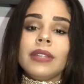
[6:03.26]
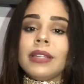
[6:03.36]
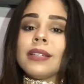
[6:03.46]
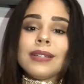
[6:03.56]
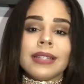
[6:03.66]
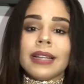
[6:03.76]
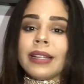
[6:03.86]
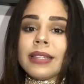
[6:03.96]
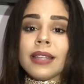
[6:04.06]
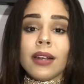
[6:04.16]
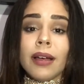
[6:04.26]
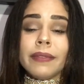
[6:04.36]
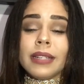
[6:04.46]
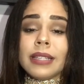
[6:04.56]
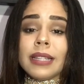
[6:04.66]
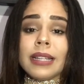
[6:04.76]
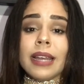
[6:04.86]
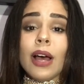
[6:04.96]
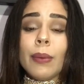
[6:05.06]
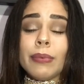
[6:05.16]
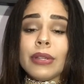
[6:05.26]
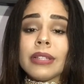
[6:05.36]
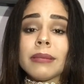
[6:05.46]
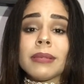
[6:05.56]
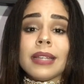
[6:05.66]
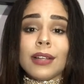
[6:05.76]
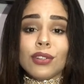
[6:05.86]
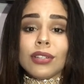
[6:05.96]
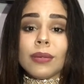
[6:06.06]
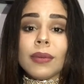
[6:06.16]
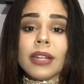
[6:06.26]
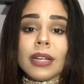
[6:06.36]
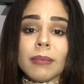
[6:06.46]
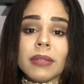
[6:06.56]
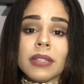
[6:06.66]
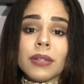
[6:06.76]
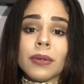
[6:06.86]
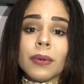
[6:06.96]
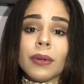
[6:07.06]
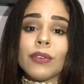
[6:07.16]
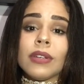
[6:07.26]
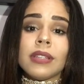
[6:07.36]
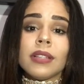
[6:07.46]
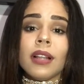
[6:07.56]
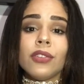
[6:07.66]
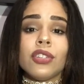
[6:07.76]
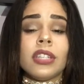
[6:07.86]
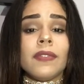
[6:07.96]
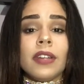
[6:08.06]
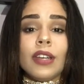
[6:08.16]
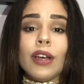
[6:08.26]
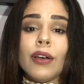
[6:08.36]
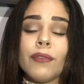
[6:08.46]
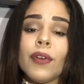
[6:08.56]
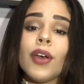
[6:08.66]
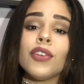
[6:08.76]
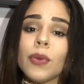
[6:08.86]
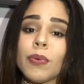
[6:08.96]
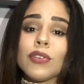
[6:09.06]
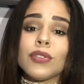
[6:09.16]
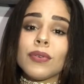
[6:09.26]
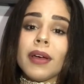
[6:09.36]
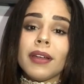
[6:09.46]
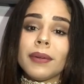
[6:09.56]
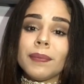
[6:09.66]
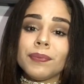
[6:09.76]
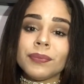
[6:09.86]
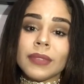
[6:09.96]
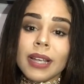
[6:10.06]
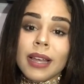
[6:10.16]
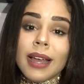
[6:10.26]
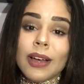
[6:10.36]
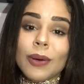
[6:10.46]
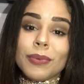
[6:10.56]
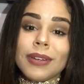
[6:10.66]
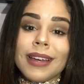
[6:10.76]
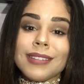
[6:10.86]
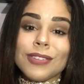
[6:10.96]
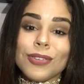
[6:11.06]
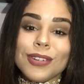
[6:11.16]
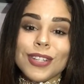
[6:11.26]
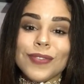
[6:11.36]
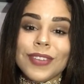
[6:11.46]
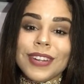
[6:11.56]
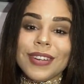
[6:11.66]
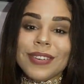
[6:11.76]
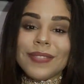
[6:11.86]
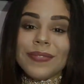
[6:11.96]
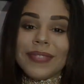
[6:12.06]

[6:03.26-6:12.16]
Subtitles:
details like this can obviously help you substantially when it comes to increasing the longevity of your personal item. I hope you guys enjoyed this video.